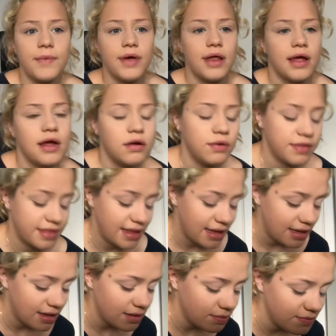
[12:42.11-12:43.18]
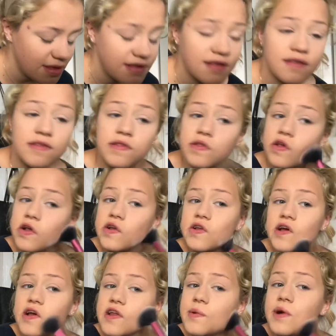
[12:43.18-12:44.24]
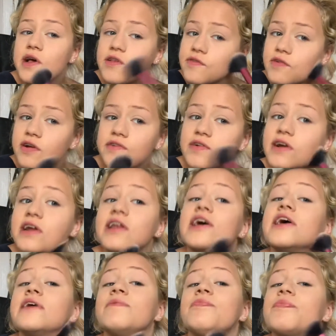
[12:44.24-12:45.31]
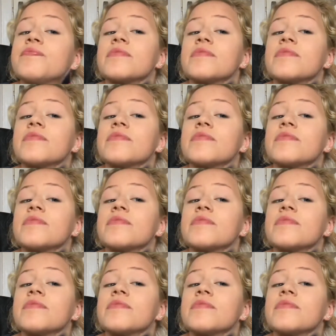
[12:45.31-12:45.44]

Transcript: We were like, what the hell? Couldn't get any worse for us, really.